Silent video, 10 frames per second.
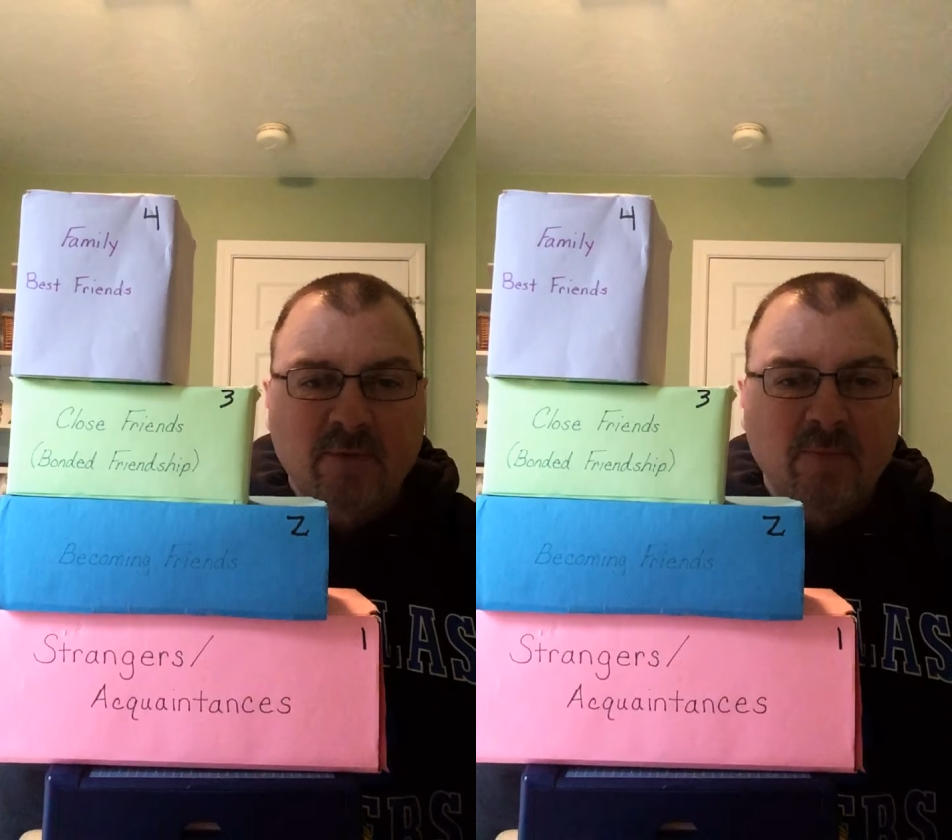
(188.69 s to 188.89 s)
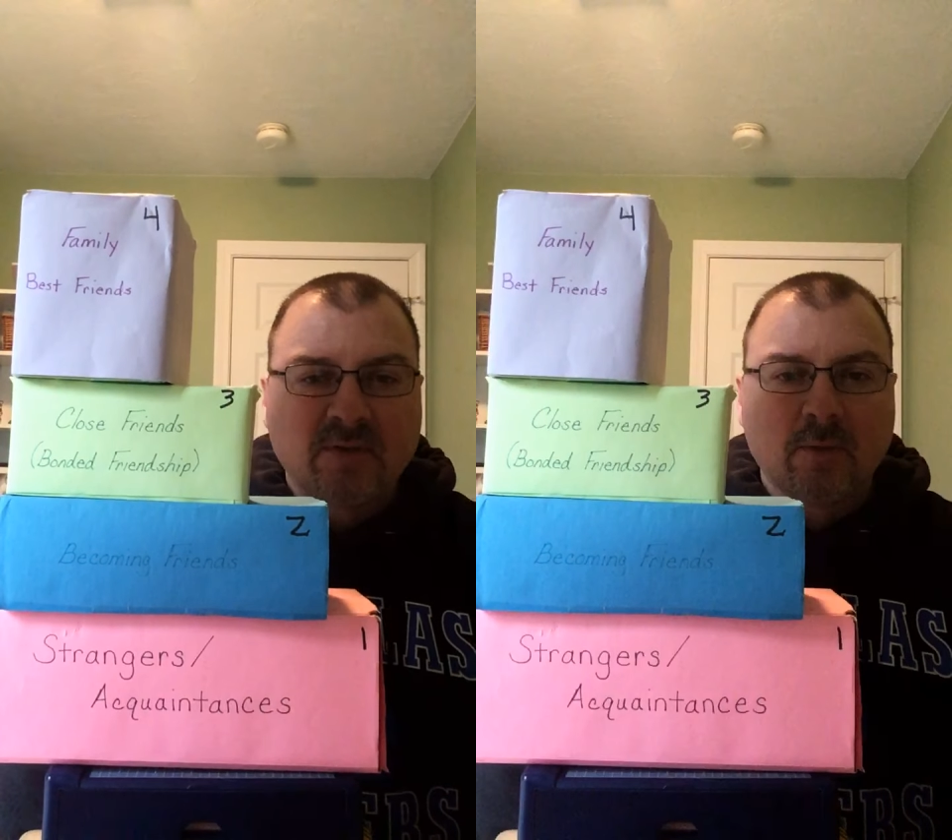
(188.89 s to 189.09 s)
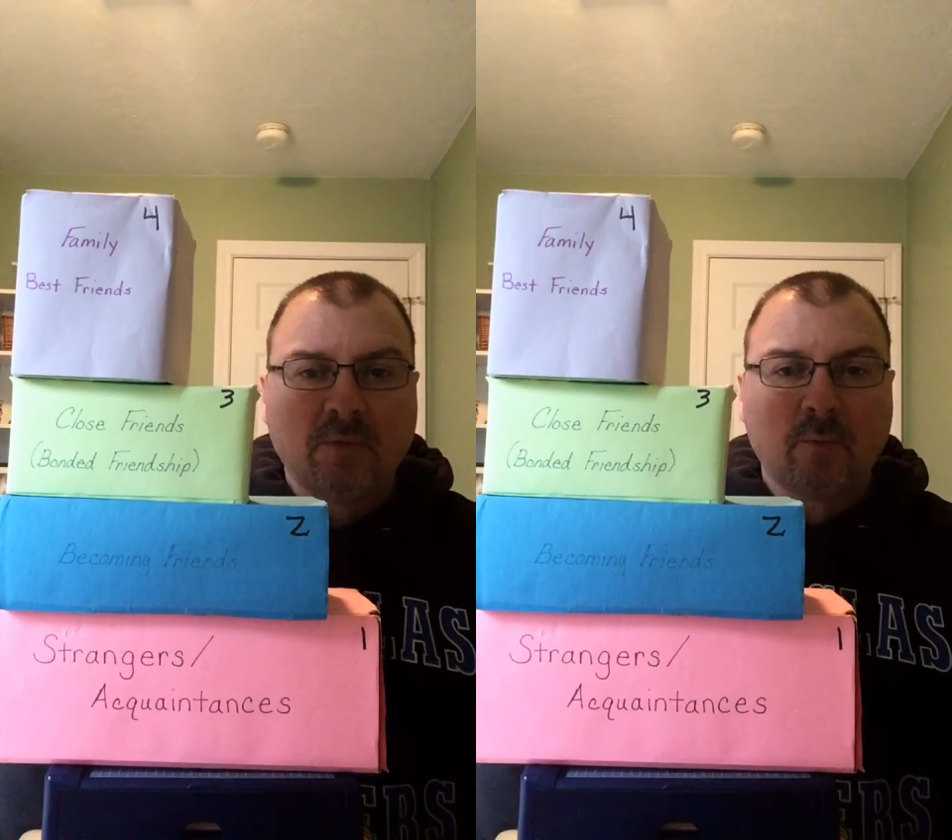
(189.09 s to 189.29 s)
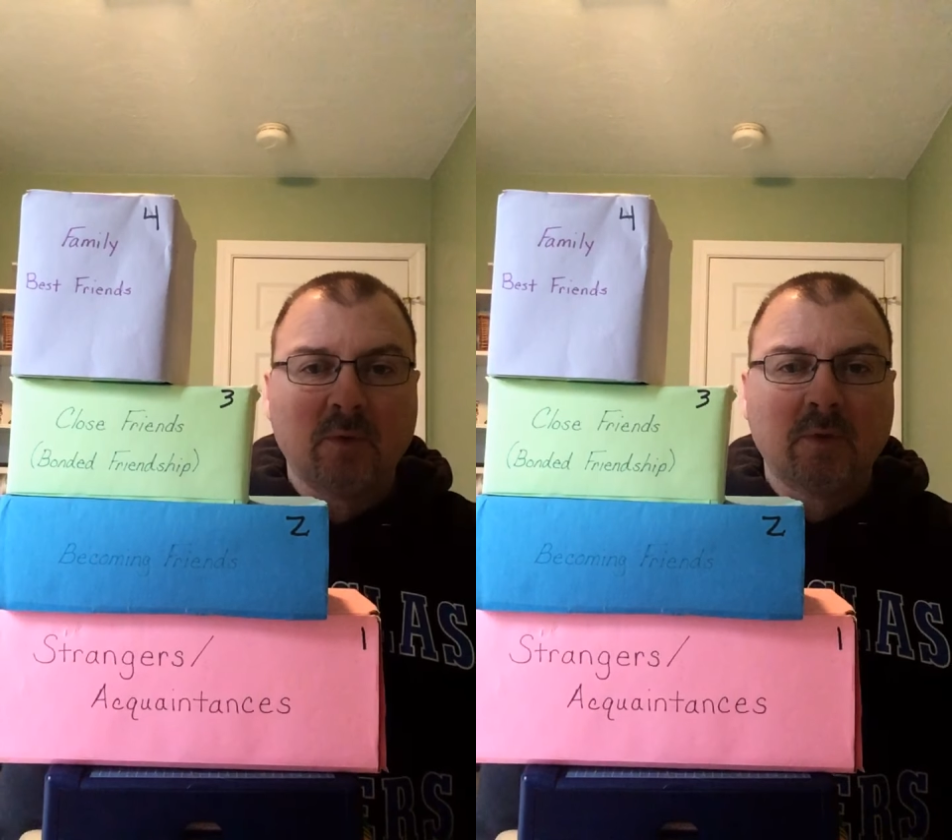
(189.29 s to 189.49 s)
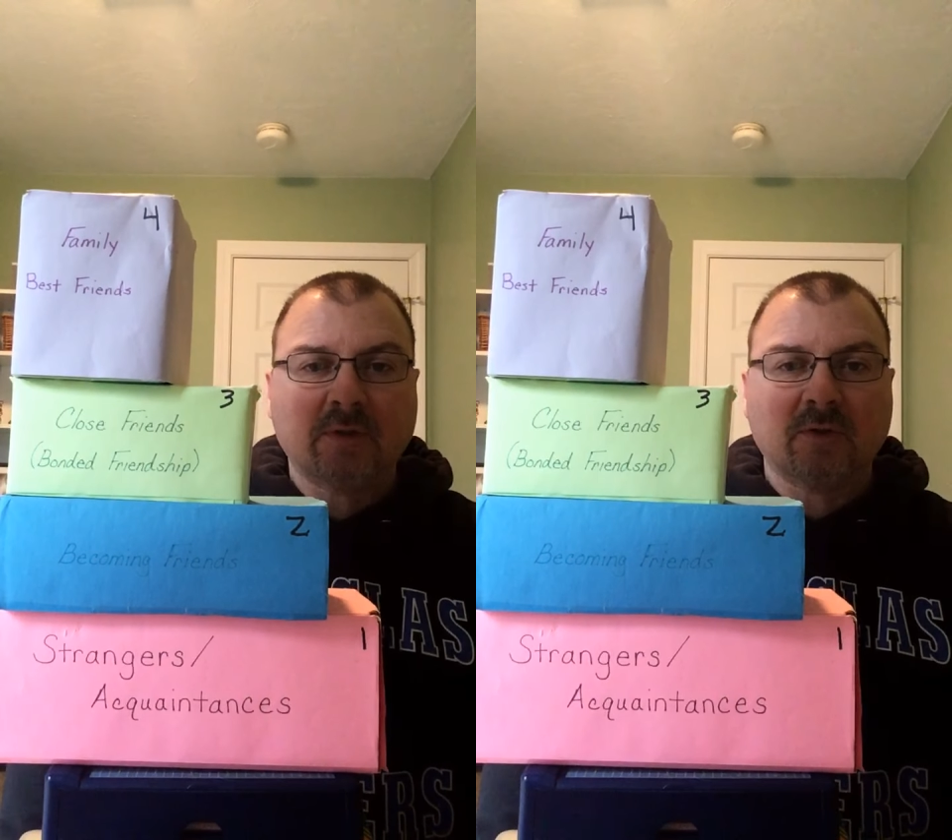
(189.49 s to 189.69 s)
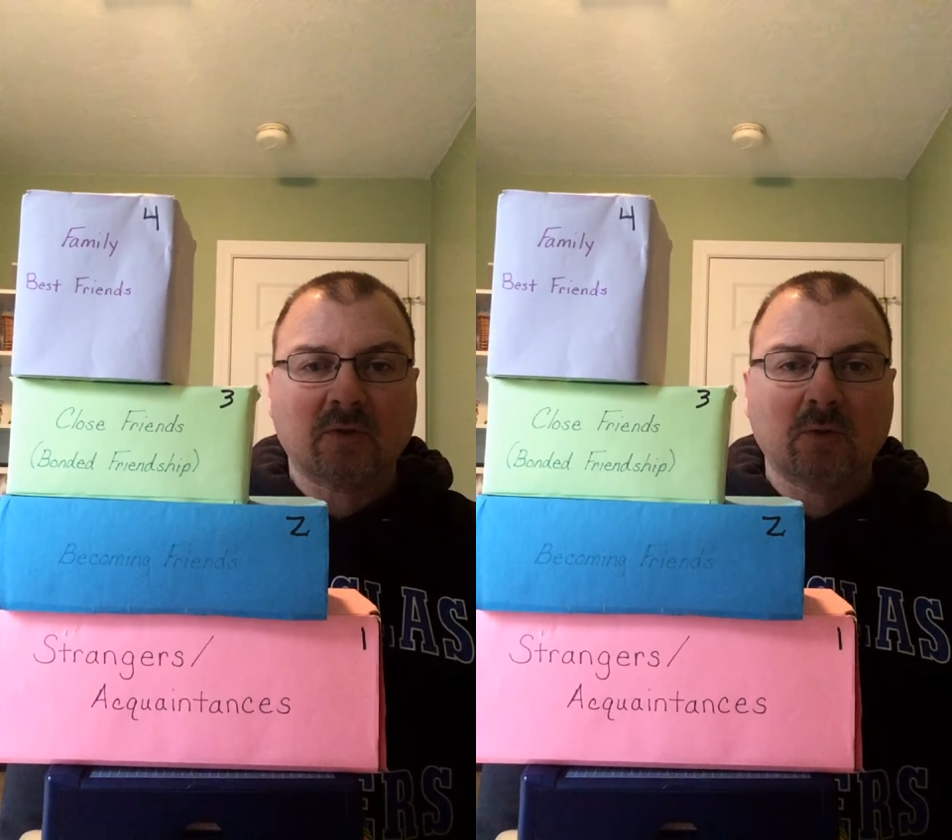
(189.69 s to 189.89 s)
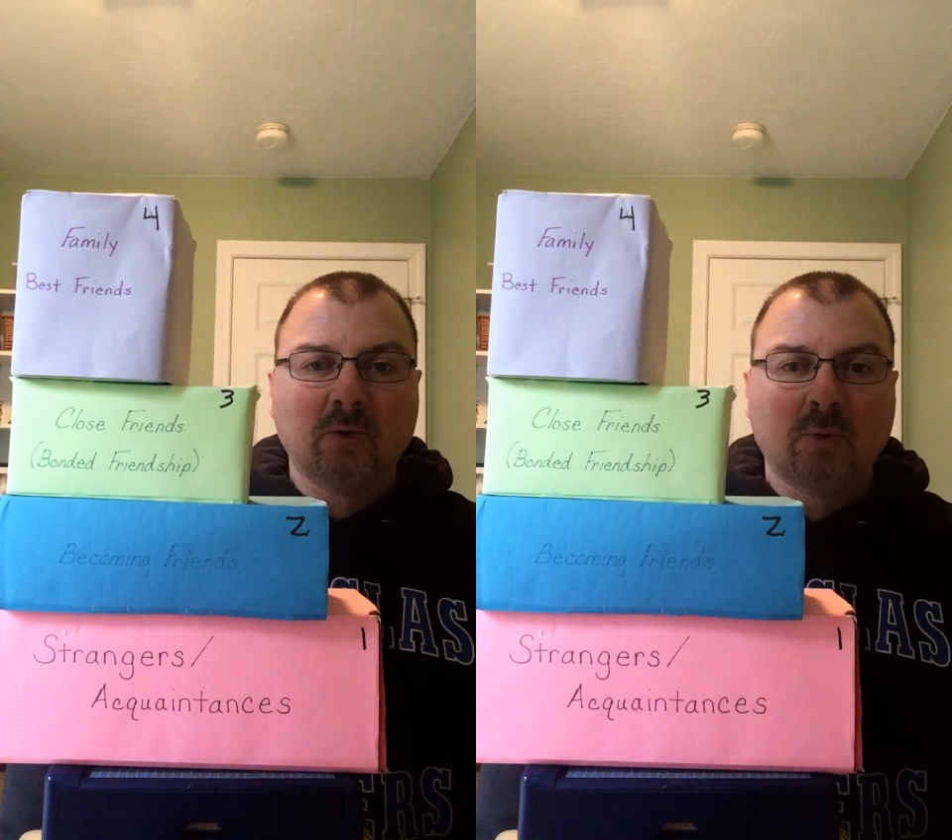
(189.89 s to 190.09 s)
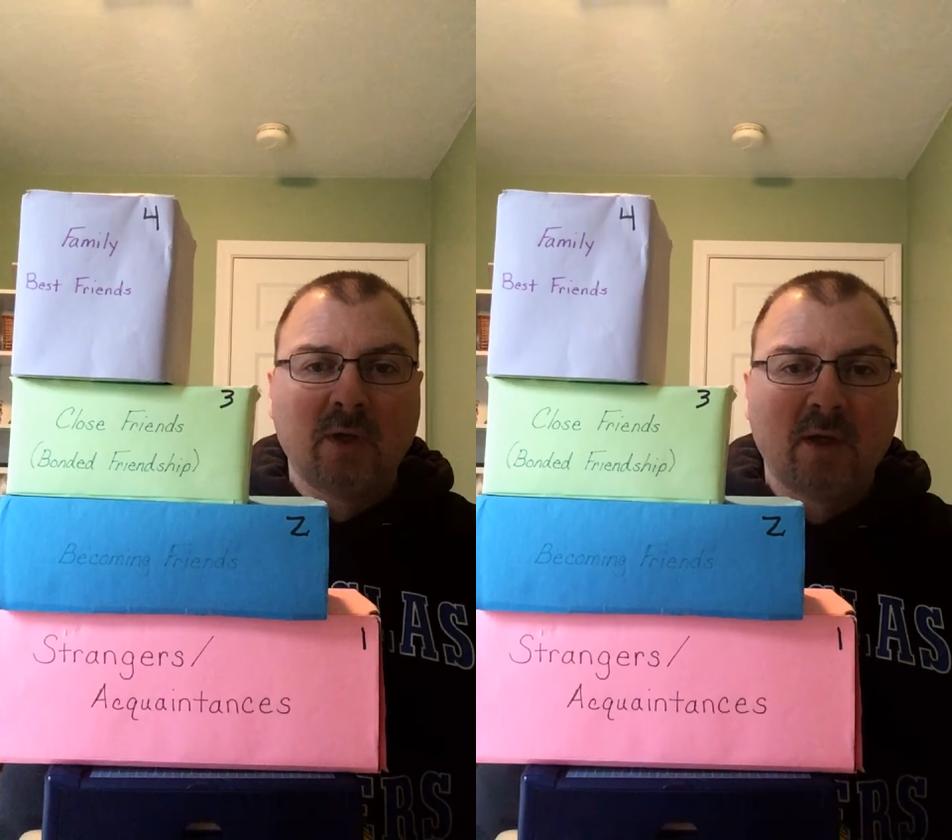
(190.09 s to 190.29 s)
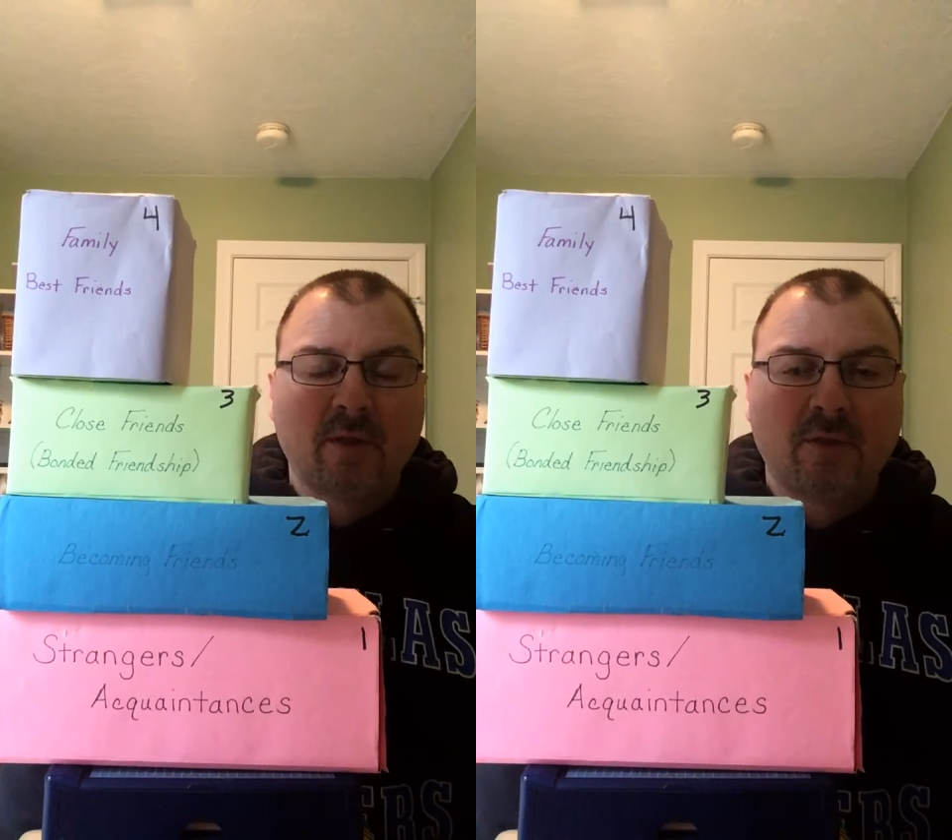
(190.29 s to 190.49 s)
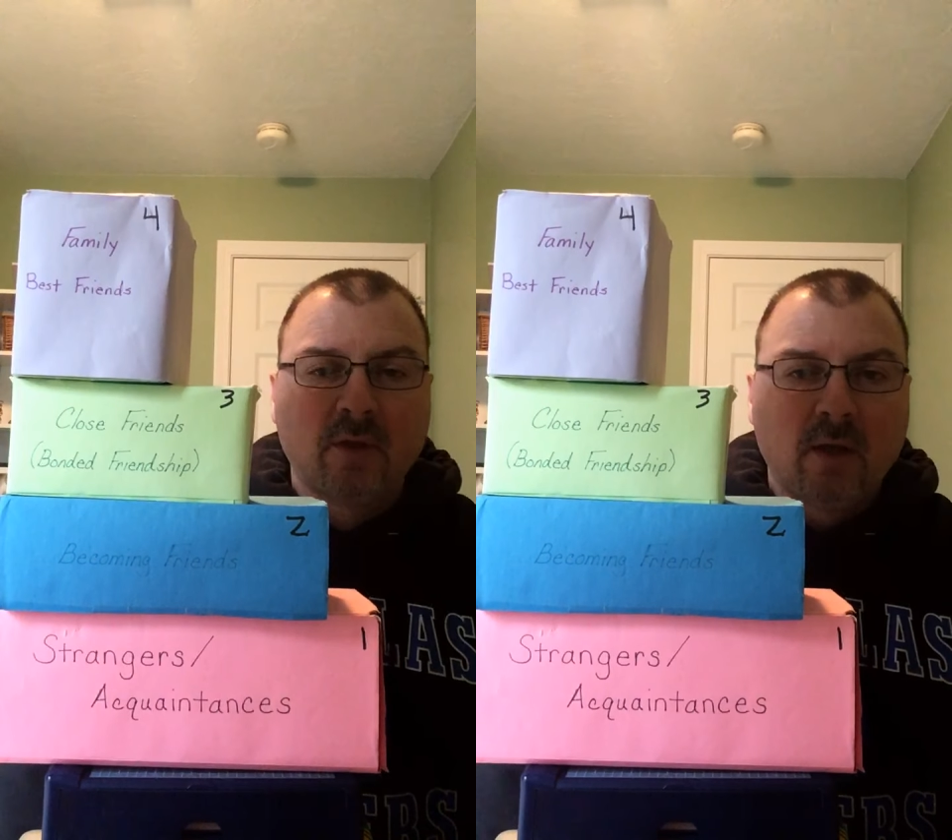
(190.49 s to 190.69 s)
maybe someone that we went to school
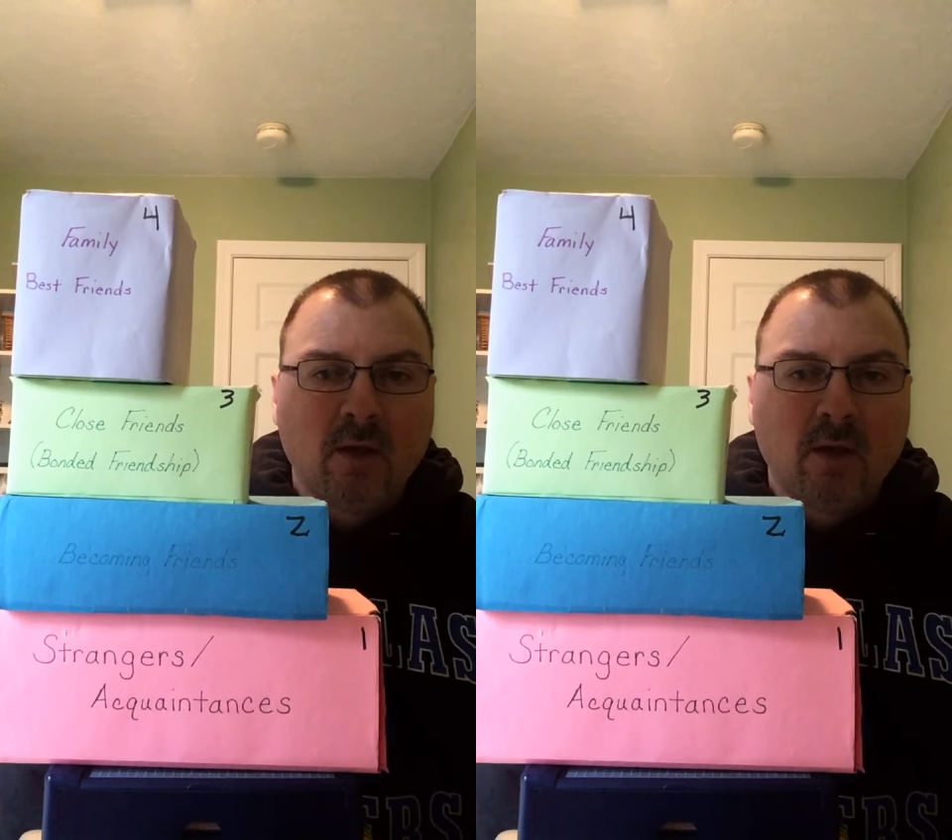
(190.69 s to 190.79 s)
with,